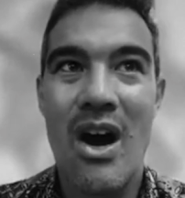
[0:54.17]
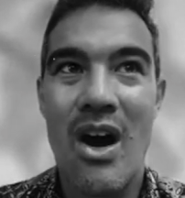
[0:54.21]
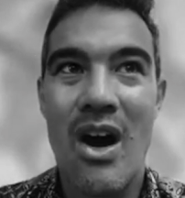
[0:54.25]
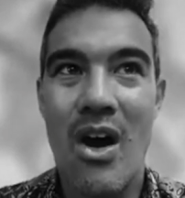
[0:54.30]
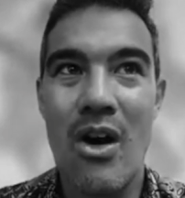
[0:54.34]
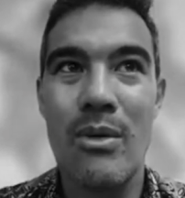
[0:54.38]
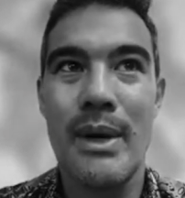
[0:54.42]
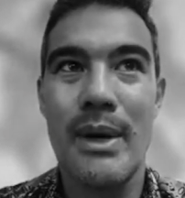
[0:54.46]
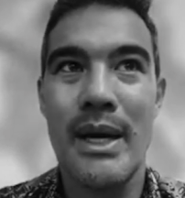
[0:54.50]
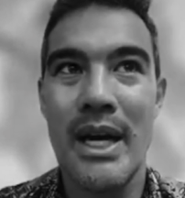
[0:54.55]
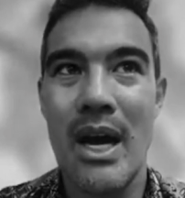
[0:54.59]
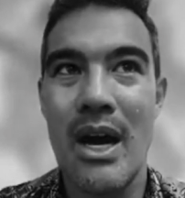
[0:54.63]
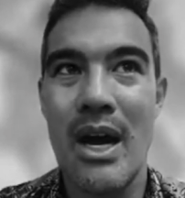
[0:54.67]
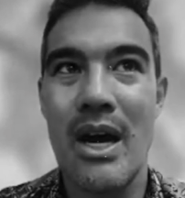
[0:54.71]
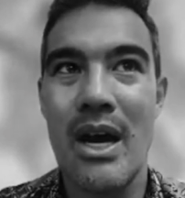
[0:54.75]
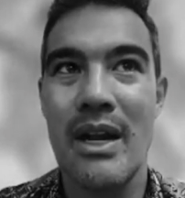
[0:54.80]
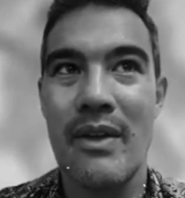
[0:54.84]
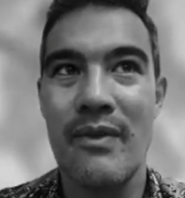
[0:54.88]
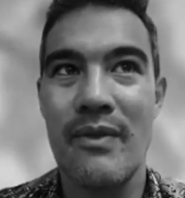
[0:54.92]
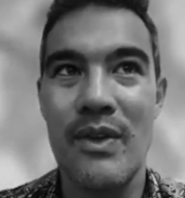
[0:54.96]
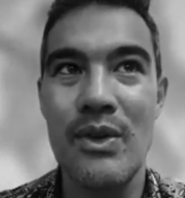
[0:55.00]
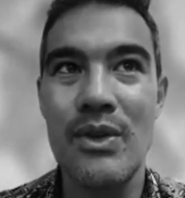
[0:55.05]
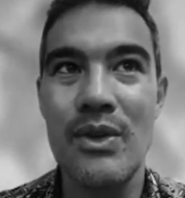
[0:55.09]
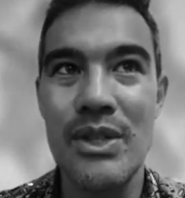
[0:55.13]
oh my God,
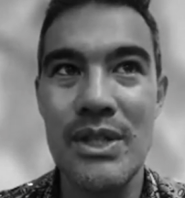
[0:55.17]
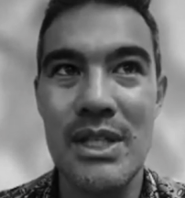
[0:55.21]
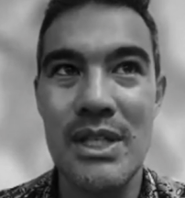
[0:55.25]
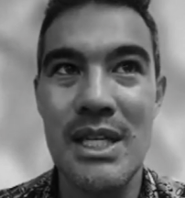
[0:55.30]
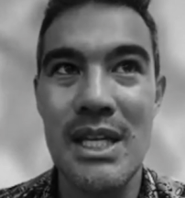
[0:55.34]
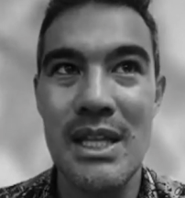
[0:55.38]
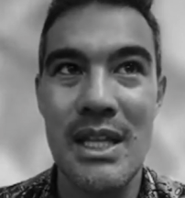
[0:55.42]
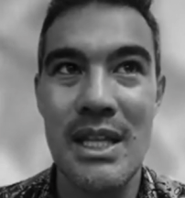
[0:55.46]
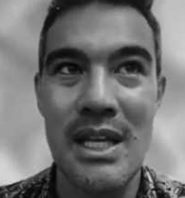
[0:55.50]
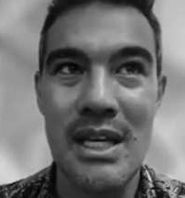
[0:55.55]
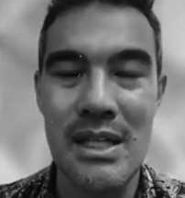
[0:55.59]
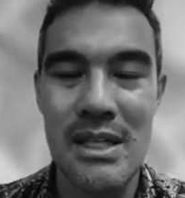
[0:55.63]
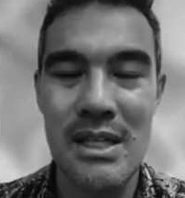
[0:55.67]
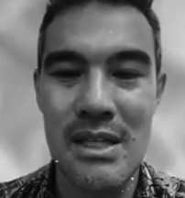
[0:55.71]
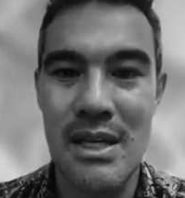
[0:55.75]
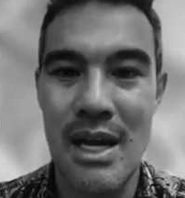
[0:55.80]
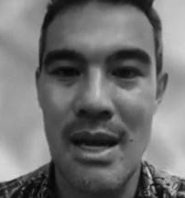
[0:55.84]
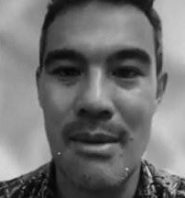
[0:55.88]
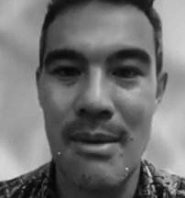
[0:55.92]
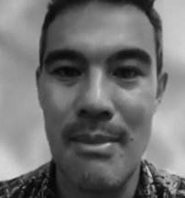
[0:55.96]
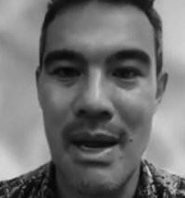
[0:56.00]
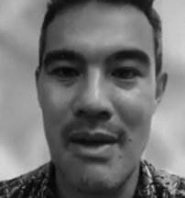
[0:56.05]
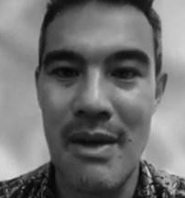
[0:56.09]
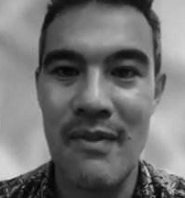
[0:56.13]
if you just did this
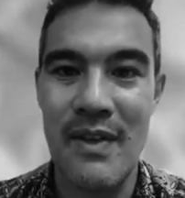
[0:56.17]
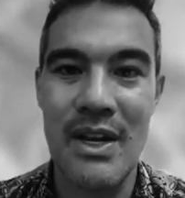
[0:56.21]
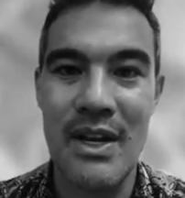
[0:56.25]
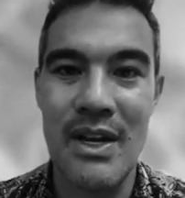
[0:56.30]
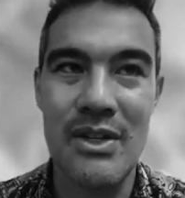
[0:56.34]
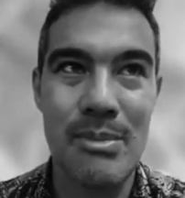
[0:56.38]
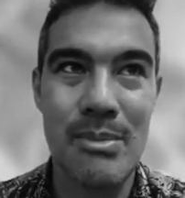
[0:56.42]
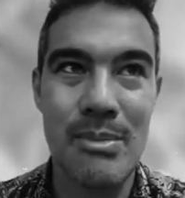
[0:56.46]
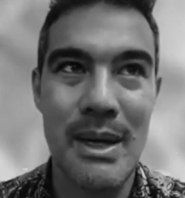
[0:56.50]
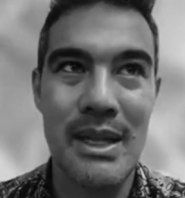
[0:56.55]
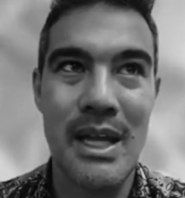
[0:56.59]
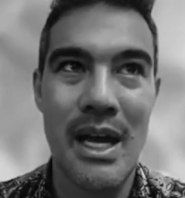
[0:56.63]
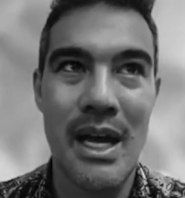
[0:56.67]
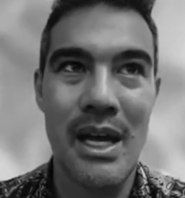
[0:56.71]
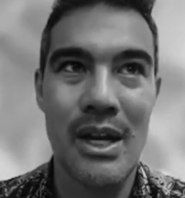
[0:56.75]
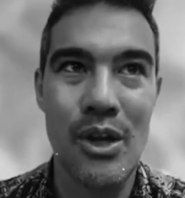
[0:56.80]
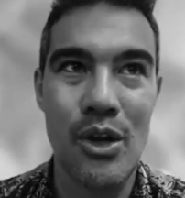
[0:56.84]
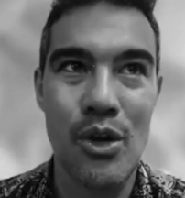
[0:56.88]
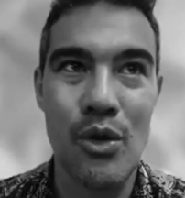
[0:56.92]
and made videos about that,